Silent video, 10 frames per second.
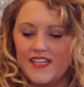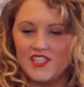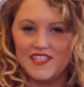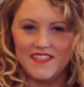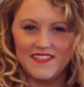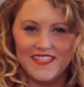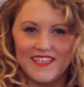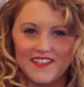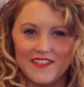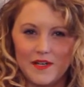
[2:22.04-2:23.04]
it just gives
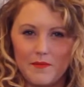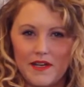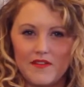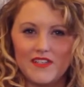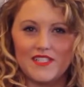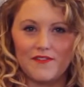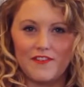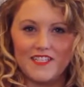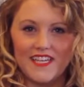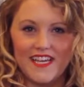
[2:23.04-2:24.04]
it a little bit of a
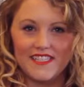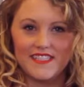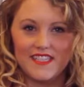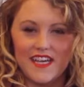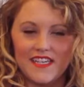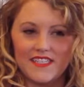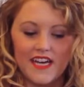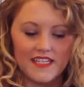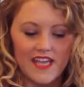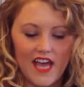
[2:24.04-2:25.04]
different taste, and it's
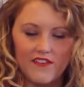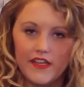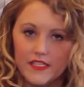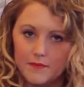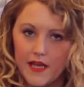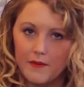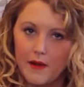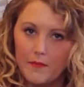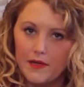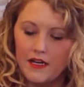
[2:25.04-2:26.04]
not as heavy as black
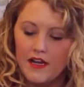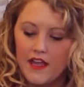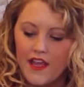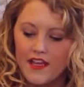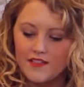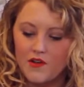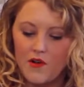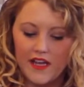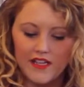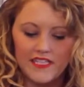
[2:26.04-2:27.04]
pepper. So
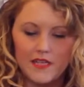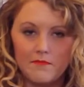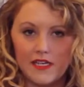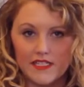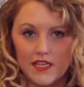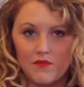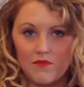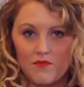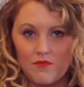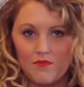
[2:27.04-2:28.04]
I like to mix it
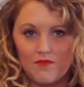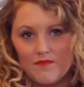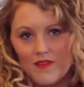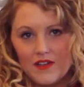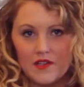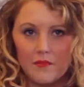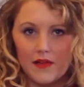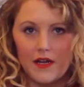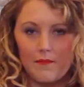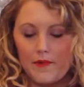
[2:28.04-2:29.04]
a little
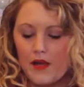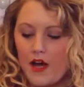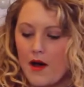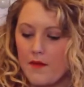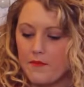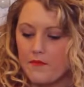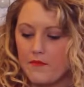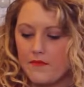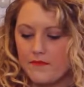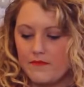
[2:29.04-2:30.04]
bit up.
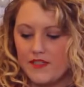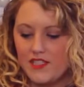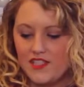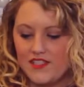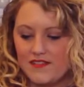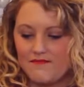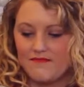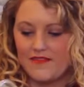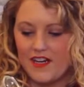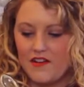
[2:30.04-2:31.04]
It just,
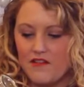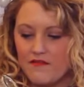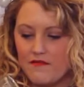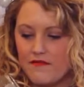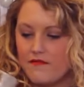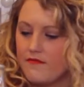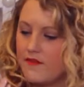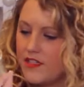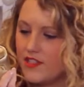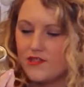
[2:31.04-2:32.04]
I don't know,
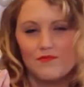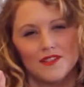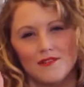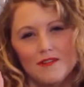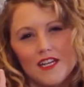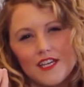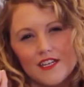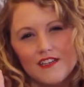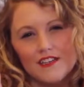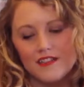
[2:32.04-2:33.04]
it's just really, really
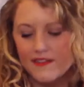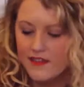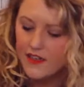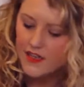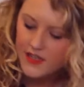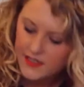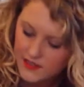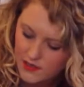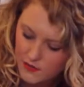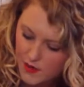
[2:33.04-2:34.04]
good.
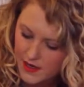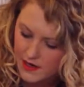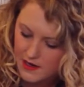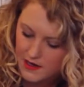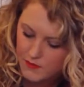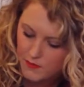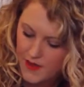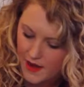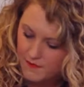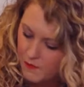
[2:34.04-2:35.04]
So
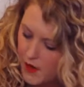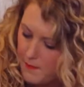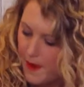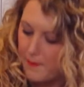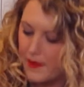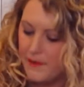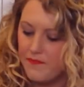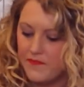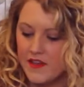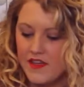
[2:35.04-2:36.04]
white pepper.